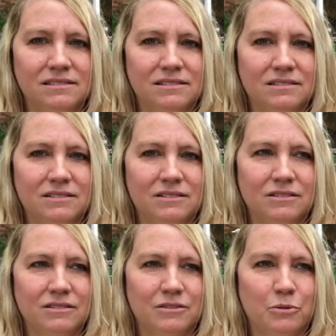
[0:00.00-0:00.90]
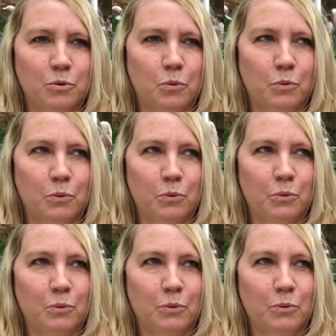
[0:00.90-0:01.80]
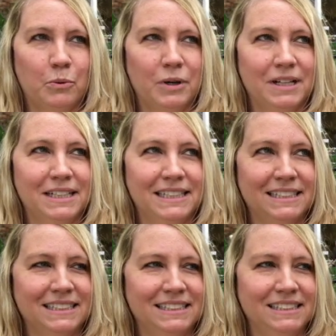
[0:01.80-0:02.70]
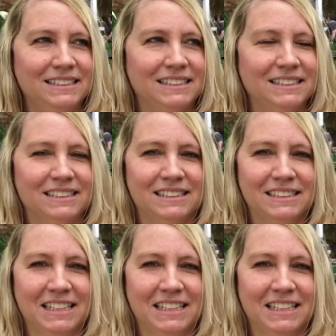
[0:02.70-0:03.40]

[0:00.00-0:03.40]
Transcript: This person isn't speaking.